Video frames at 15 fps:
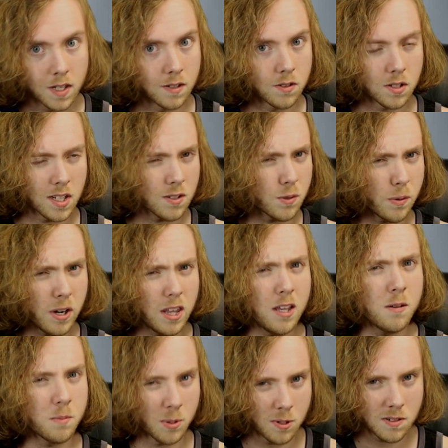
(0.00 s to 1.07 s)
So that's really
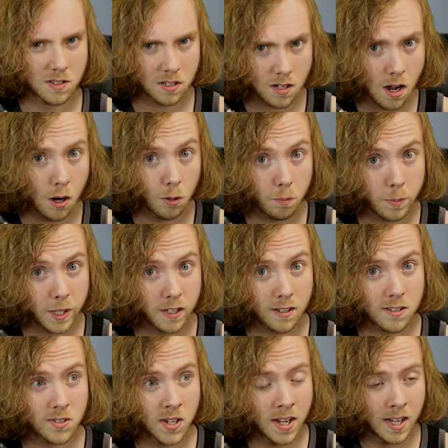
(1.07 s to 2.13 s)
important to note
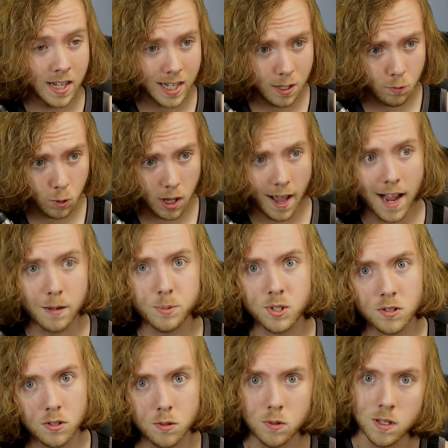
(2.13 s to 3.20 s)
because it will
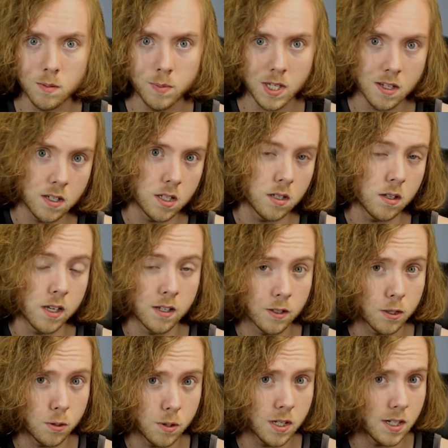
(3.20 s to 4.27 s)
absolutely be
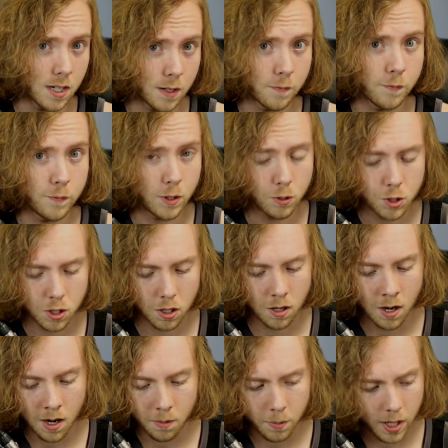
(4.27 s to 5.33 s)
included in future
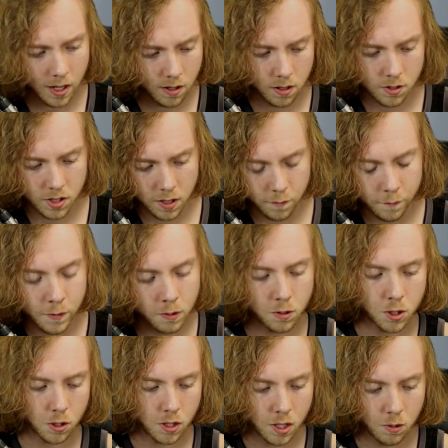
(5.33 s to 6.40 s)
banners, in future
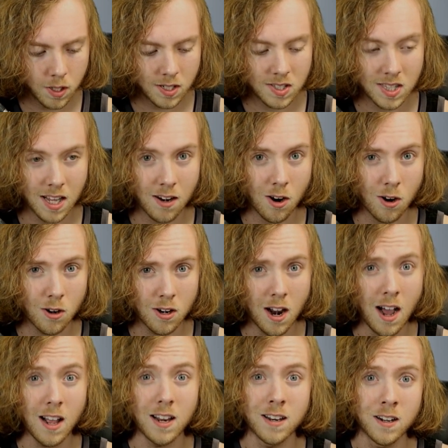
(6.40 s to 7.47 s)
units that are
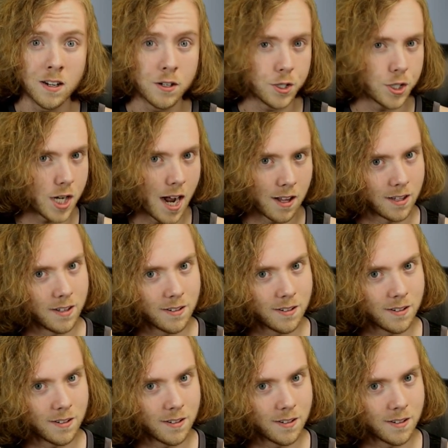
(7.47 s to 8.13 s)
not Shallot,